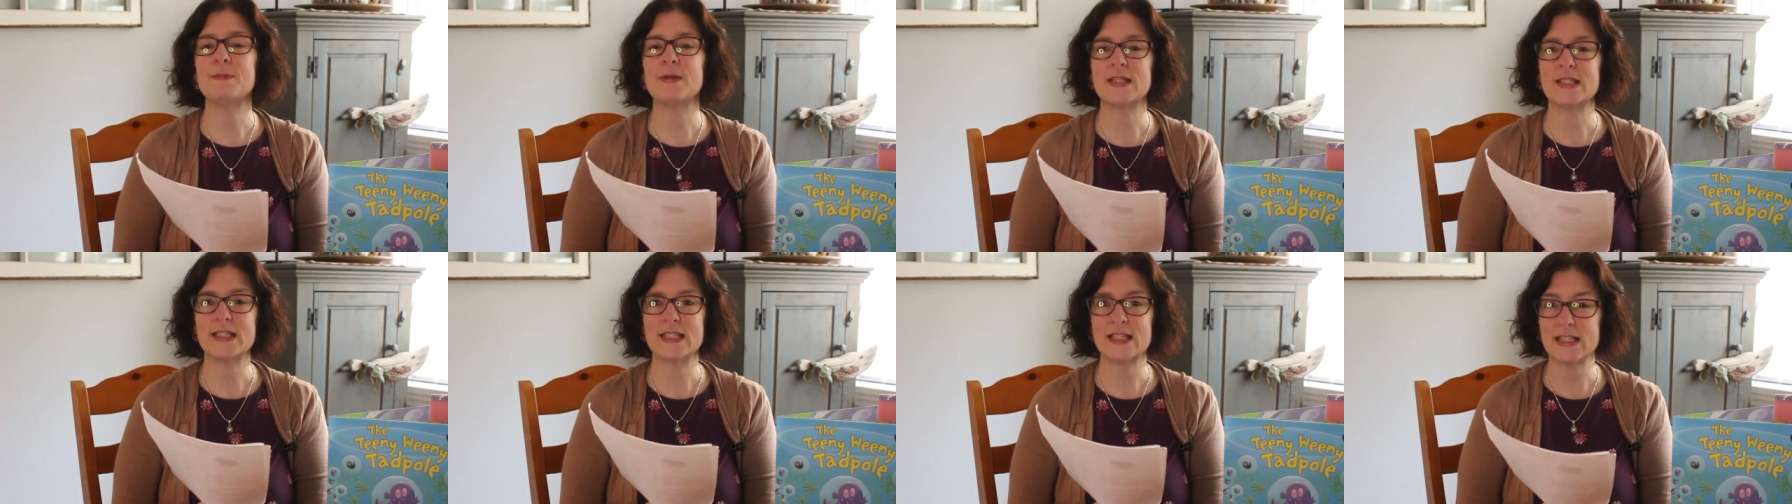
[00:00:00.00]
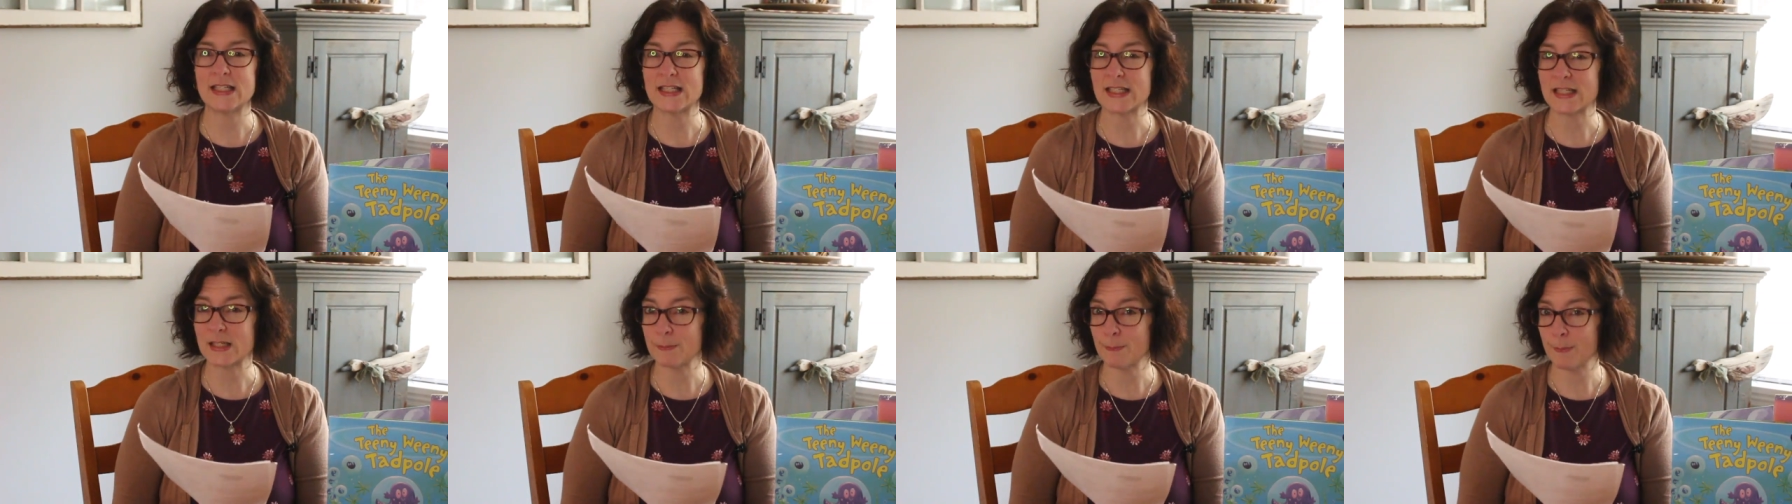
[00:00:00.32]

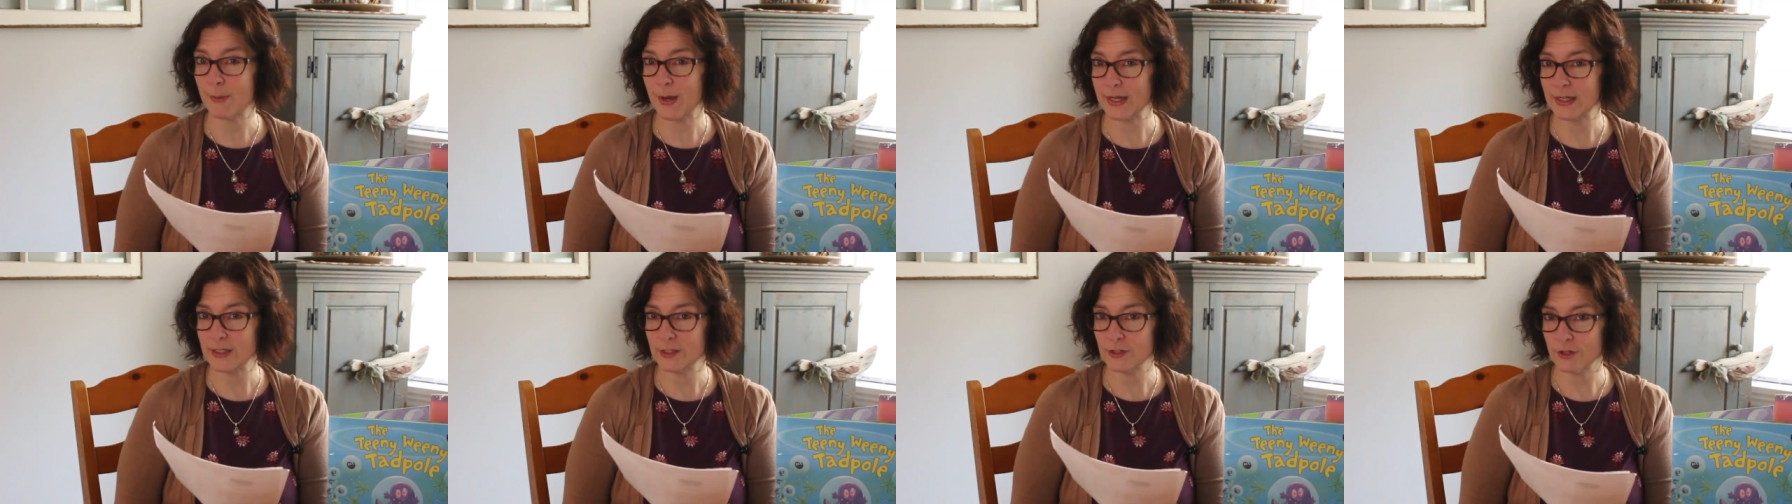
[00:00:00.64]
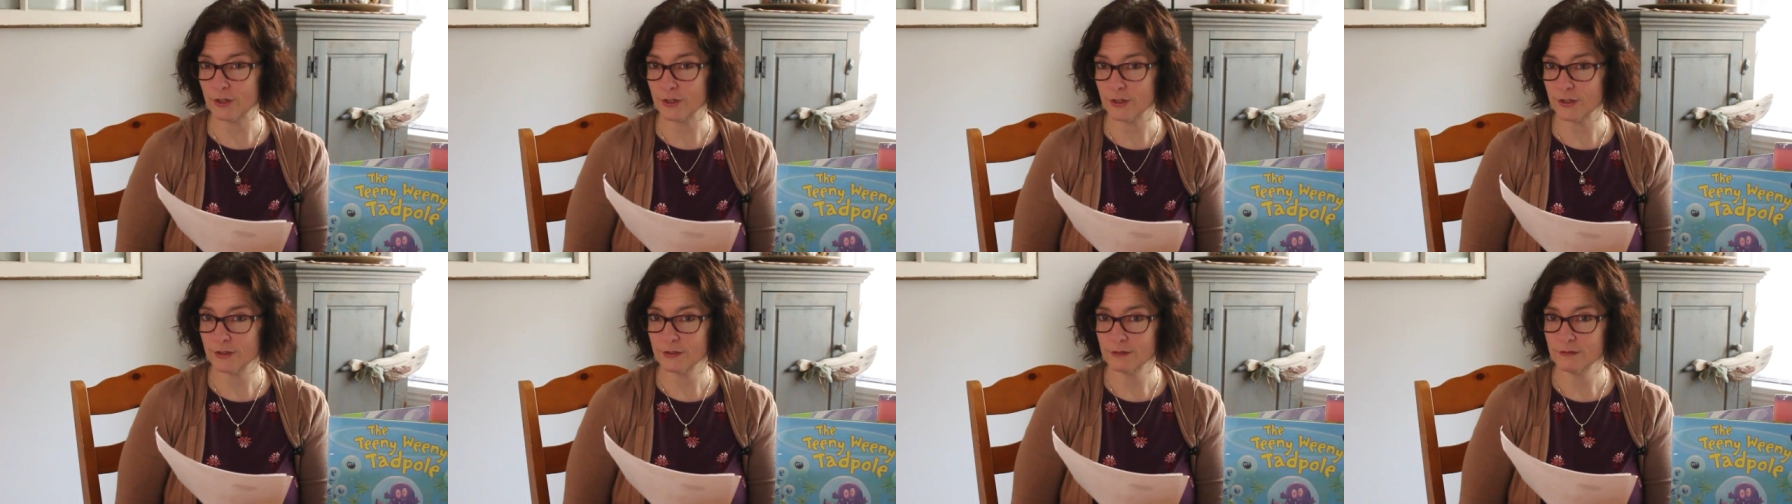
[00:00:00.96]
Bitsy
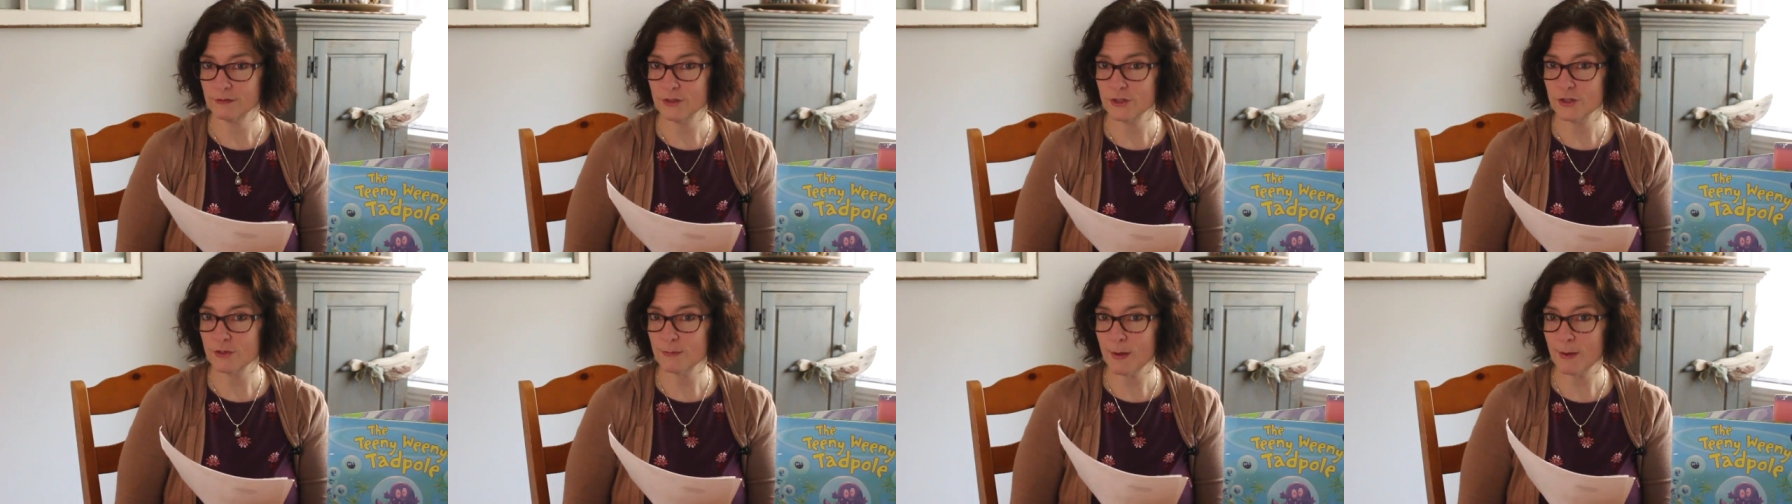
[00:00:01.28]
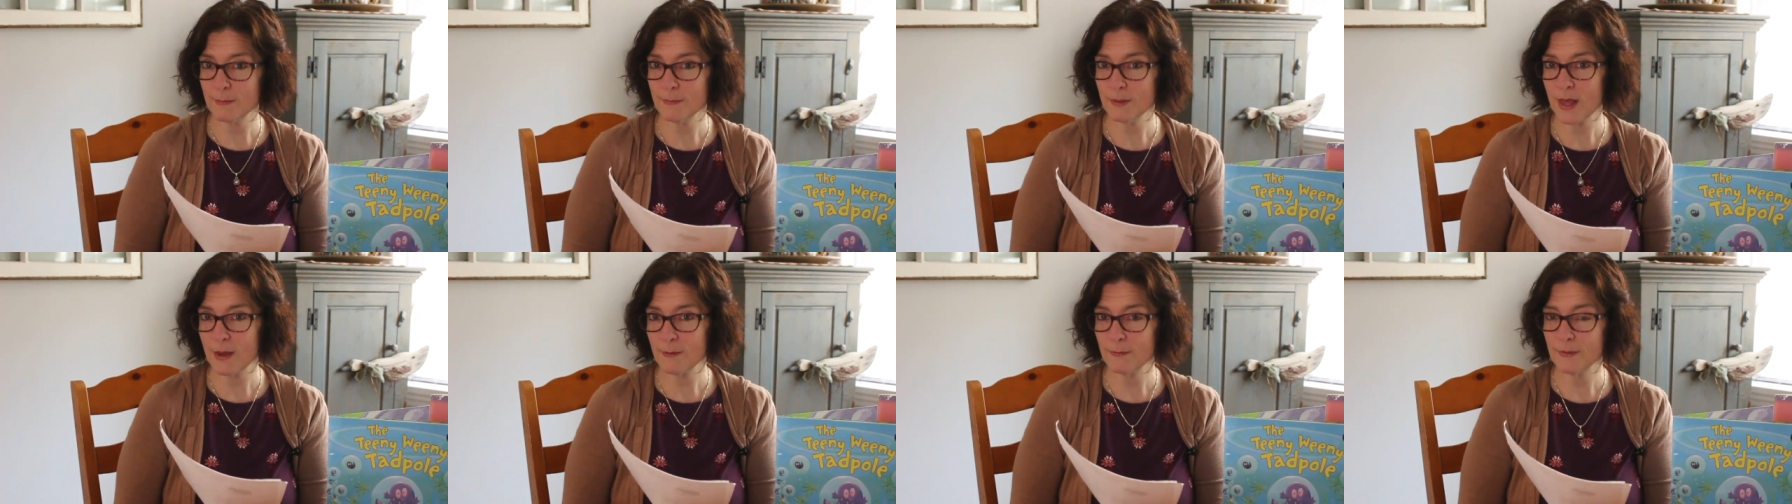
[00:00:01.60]
Spider. Do you
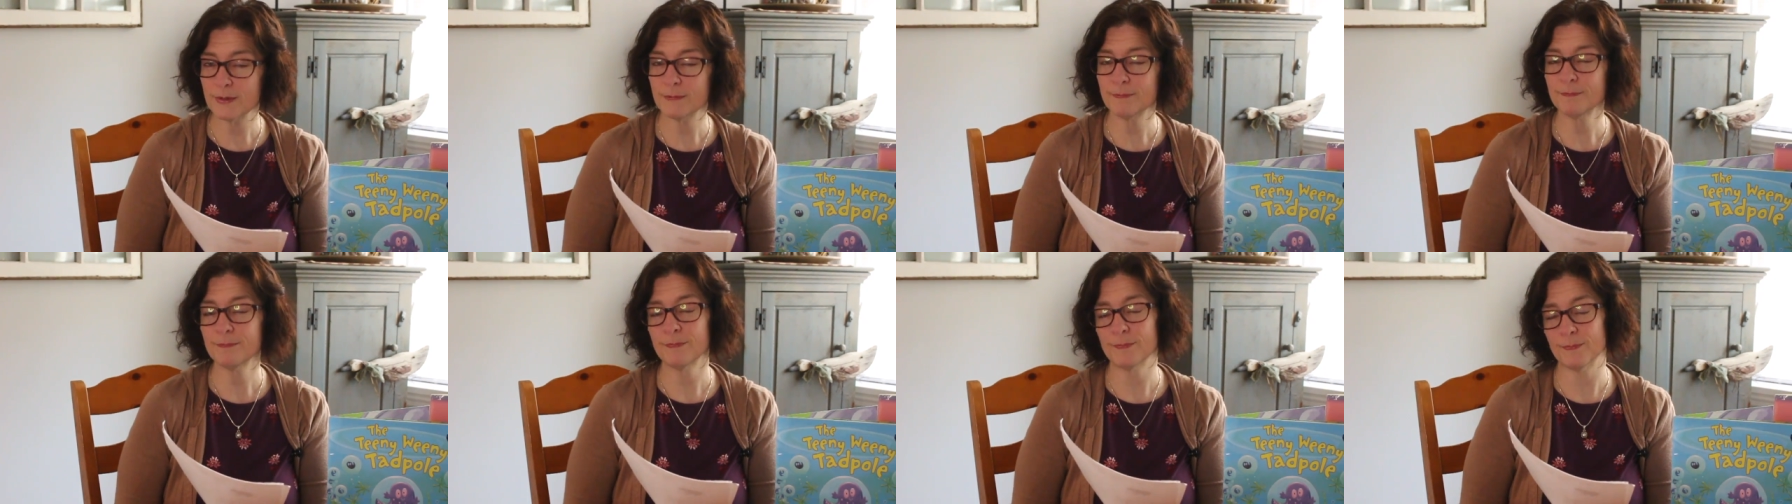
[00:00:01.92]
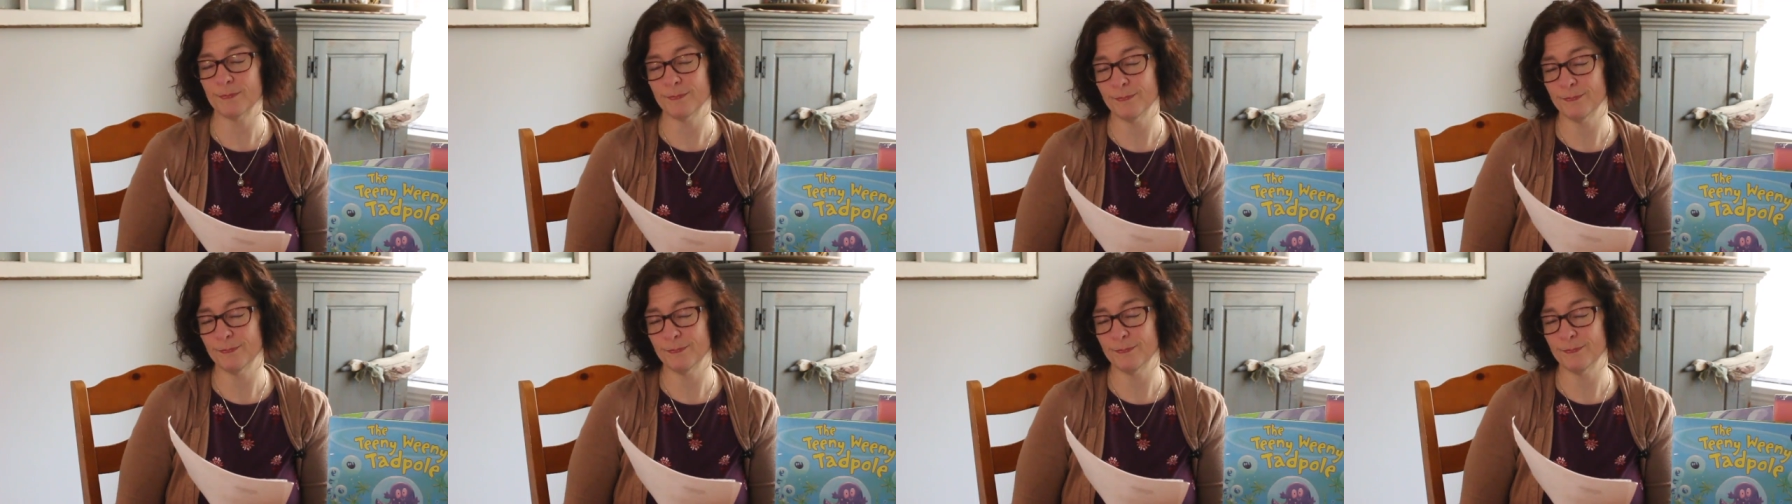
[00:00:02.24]
remember that one?